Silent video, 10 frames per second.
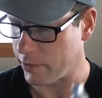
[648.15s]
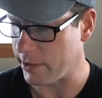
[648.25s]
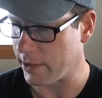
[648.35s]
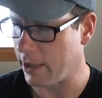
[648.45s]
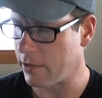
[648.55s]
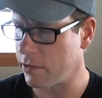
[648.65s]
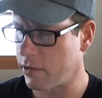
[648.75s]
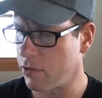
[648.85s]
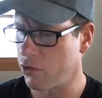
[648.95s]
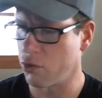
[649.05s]
does
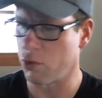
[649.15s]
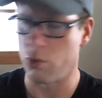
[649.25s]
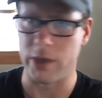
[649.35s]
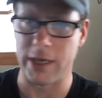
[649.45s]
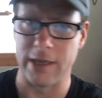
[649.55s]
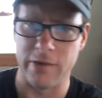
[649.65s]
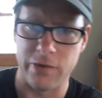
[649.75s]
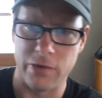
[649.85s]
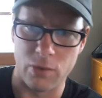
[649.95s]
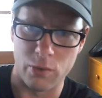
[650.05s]
screw
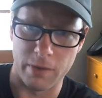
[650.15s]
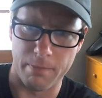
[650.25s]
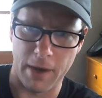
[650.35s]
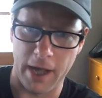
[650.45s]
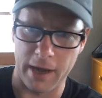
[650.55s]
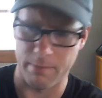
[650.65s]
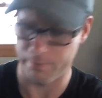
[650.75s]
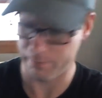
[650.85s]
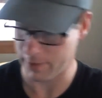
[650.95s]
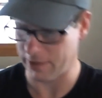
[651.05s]
into the bottom.
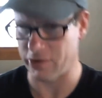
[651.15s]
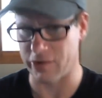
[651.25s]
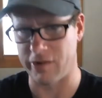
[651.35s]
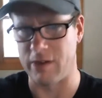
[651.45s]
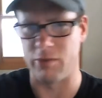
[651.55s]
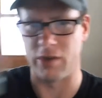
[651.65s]
It just seems